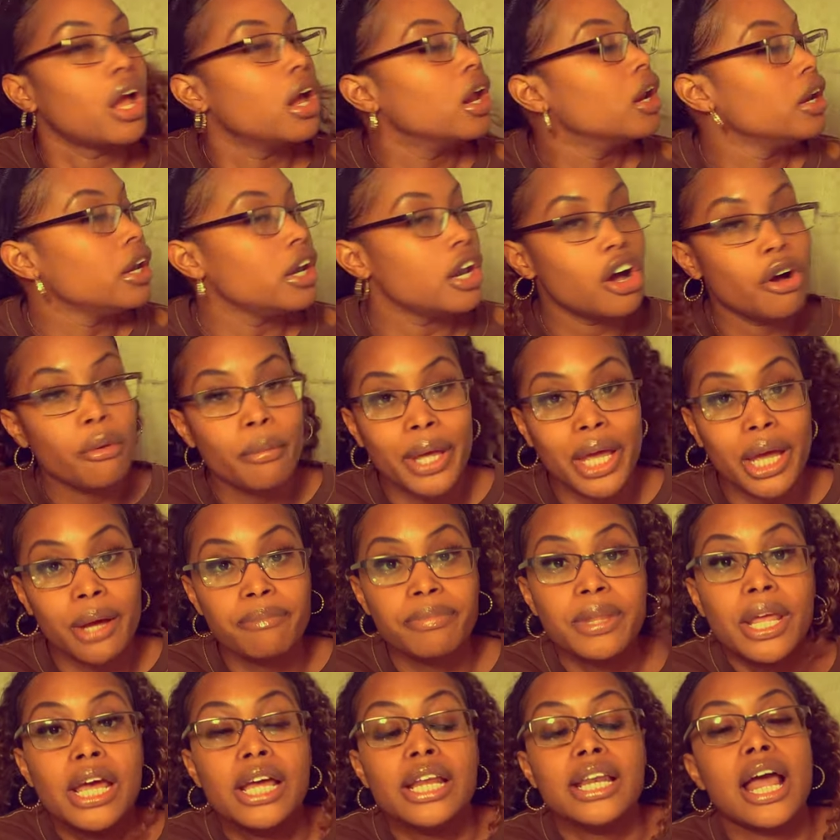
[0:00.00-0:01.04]
No, ma'am.
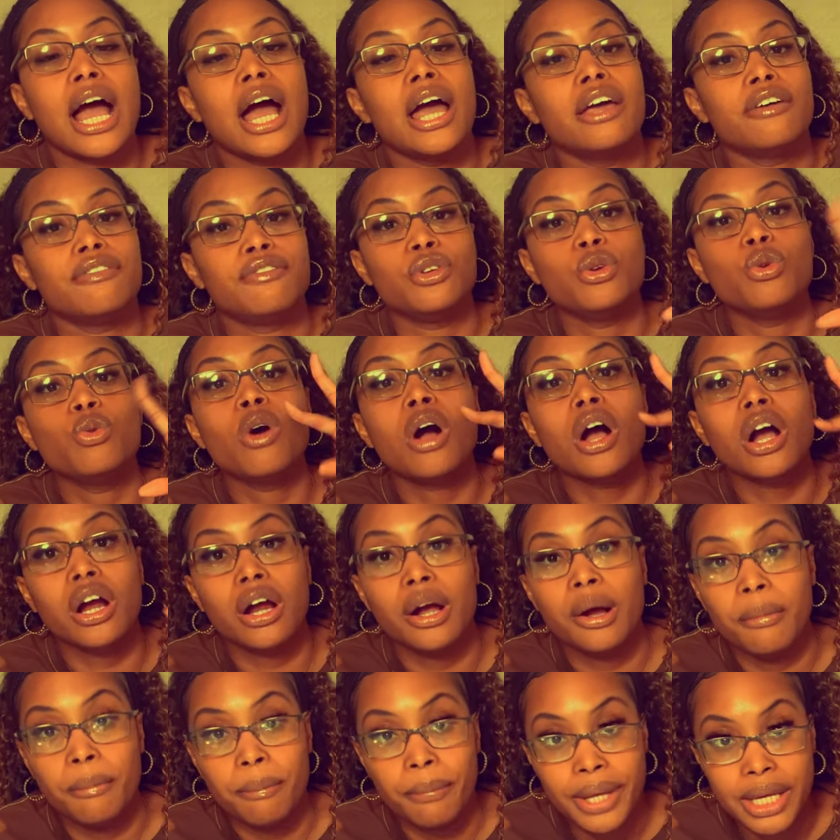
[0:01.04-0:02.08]
Now, if you are
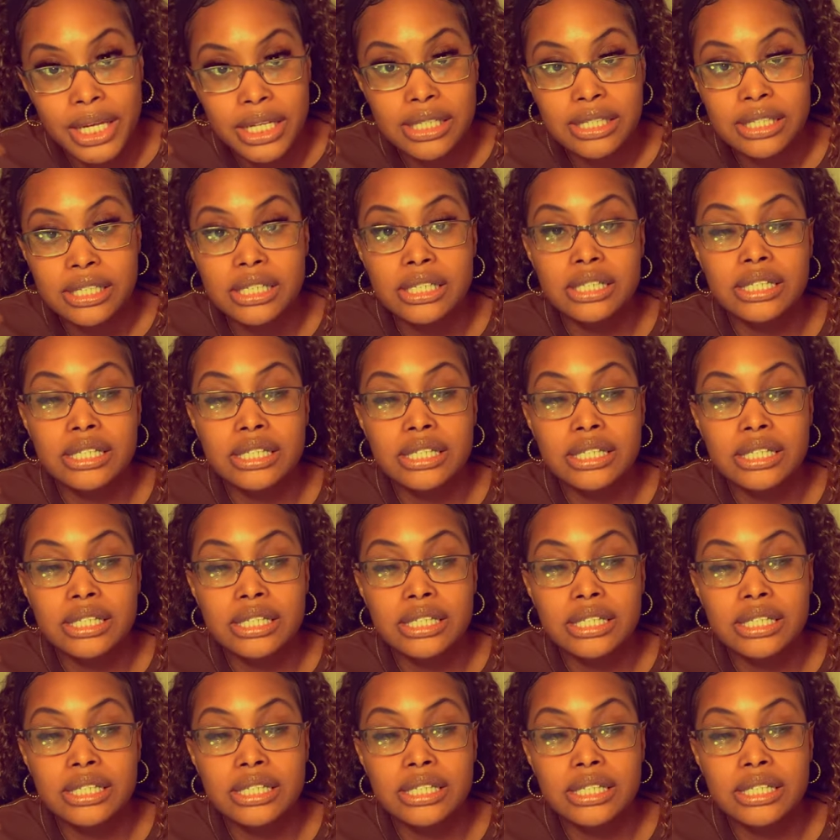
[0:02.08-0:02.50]
a mint